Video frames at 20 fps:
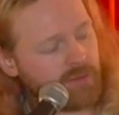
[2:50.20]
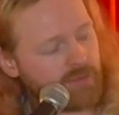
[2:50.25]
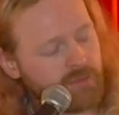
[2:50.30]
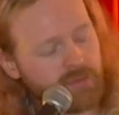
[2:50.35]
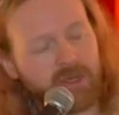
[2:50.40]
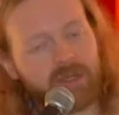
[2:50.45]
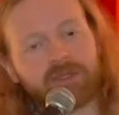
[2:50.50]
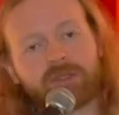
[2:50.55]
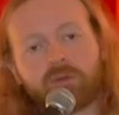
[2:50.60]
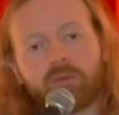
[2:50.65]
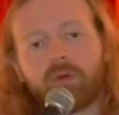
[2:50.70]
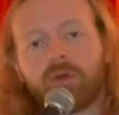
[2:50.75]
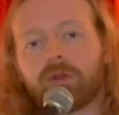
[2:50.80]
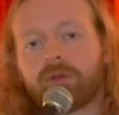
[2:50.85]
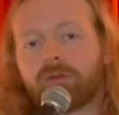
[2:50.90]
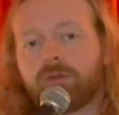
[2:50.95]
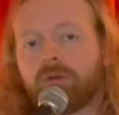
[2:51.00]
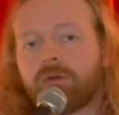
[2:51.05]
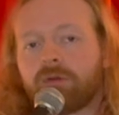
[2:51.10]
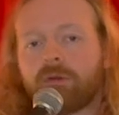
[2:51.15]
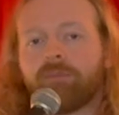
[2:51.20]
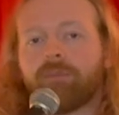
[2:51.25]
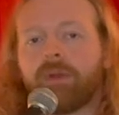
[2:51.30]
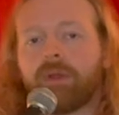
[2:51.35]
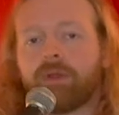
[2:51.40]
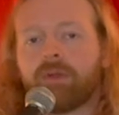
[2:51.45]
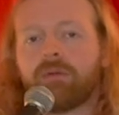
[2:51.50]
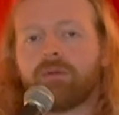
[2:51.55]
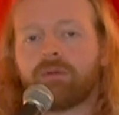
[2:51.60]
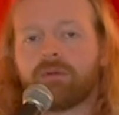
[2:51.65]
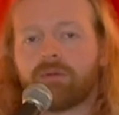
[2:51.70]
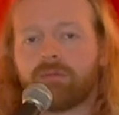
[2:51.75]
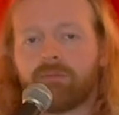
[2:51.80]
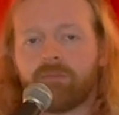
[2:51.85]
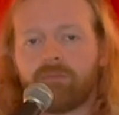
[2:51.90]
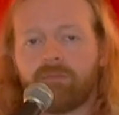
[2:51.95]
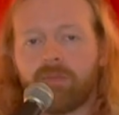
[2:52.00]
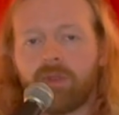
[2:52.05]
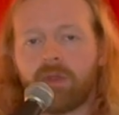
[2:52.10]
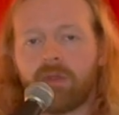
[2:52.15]
next I want to talk about
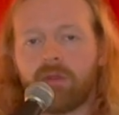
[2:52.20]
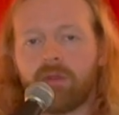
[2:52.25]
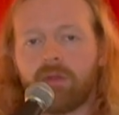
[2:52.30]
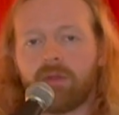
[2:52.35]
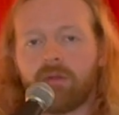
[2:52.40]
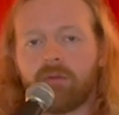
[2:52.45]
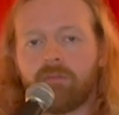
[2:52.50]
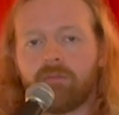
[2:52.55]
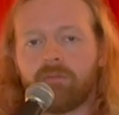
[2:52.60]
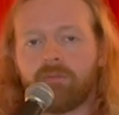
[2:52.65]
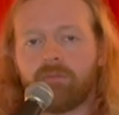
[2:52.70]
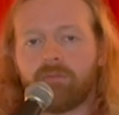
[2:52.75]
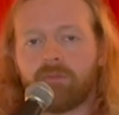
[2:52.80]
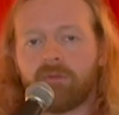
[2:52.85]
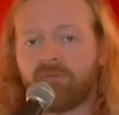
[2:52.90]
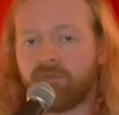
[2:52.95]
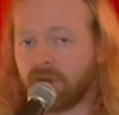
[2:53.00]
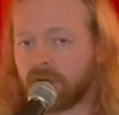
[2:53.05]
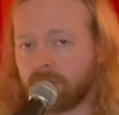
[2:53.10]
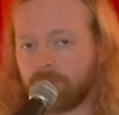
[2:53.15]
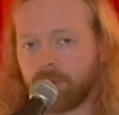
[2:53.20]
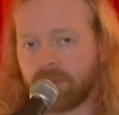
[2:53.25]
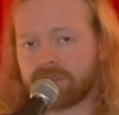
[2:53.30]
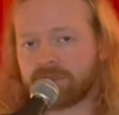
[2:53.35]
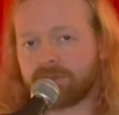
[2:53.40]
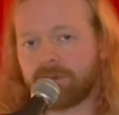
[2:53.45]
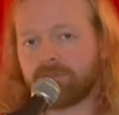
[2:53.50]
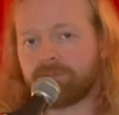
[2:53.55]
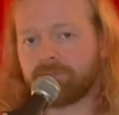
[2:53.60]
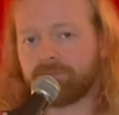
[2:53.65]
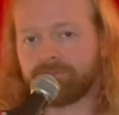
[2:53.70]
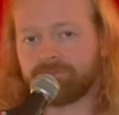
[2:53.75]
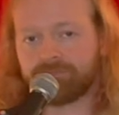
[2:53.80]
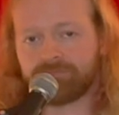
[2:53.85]
finger placement.